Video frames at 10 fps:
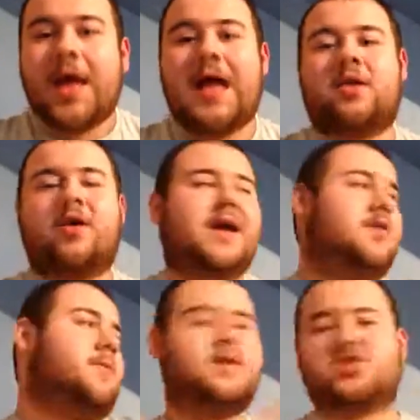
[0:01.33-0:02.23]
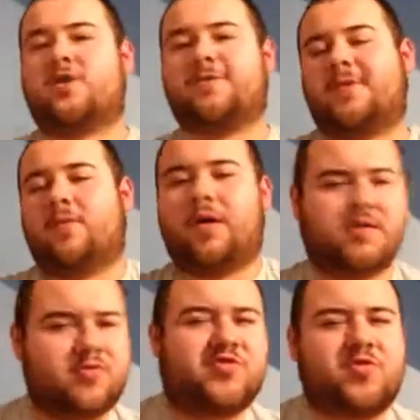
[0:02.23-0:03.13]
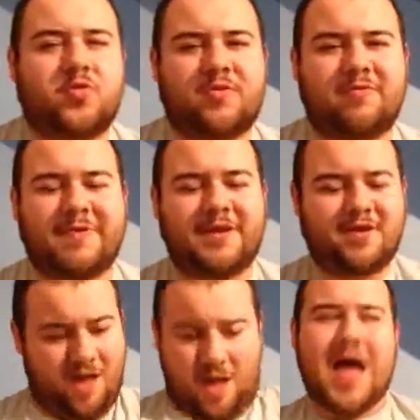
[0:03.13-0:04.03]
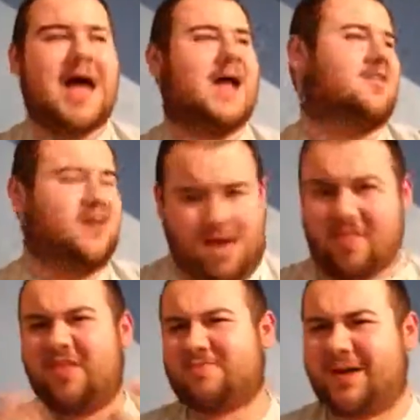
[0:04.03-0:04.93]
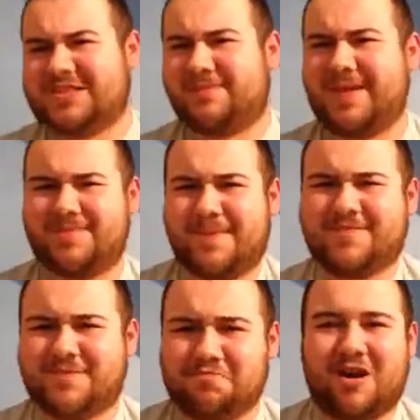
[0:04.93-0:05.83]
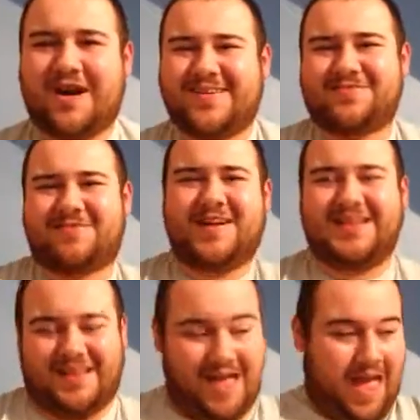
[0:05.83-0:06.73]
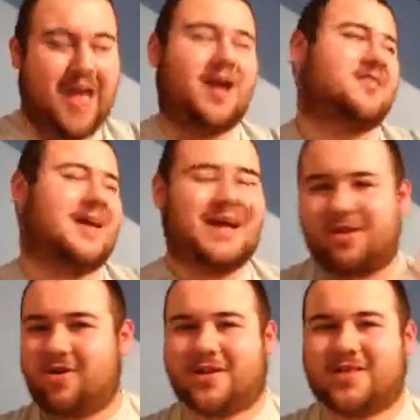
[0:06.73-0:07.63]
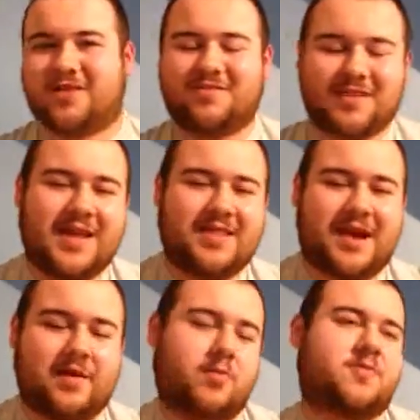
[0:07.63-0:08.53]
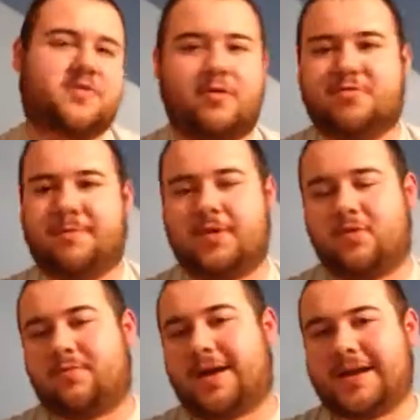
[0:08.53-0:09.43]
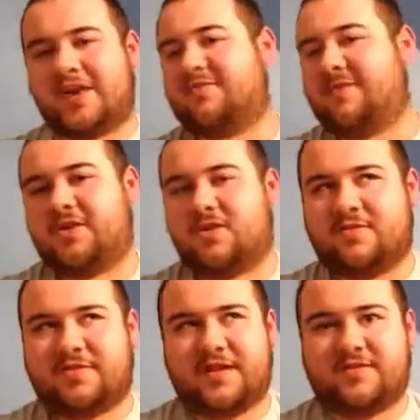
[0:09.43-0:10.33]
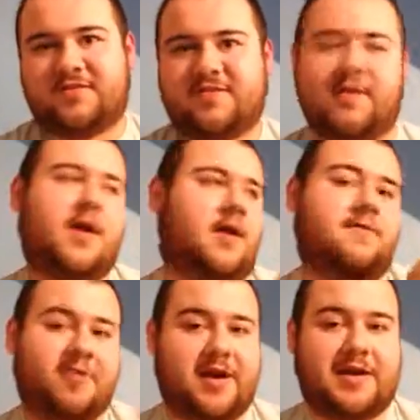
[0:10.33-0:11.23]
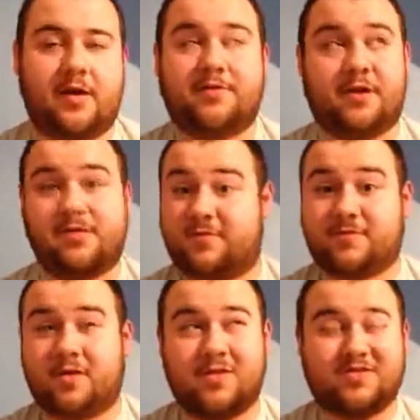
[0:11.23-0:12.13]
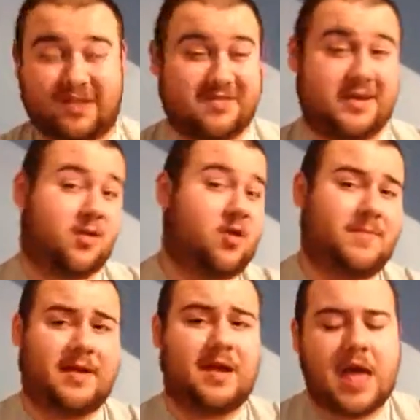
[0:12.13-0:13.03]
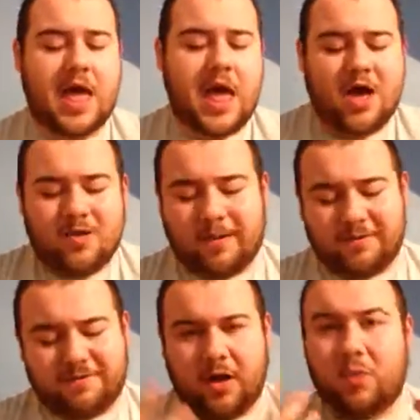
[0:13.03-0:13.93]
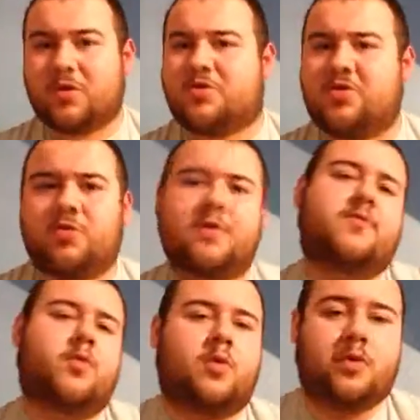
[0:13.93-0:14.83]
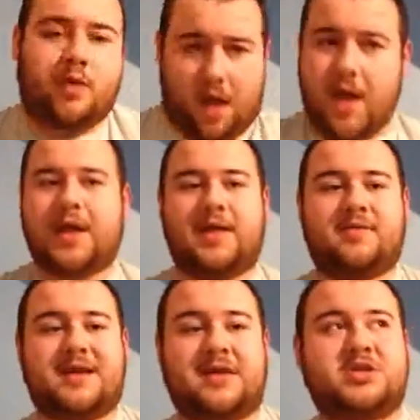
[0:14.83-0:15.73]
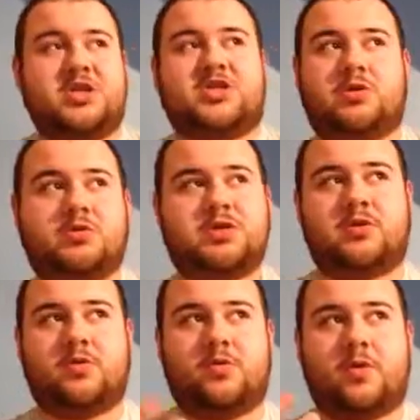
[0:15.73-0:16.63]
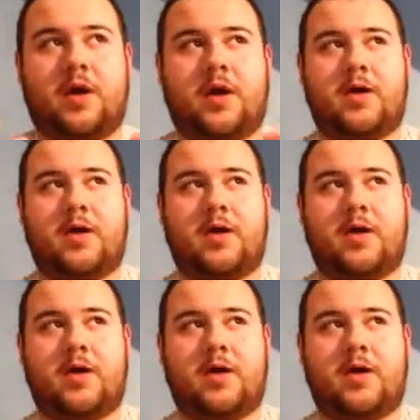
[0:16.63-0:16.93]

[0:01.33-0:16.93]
Hello again, Direct.Hope, and welcome to another video. And this might actually be a bit of a surprise, really, because I know I did state that I was going to be doing my next video this this Saturday coming. But I thought I want to do another one, and it's actually due to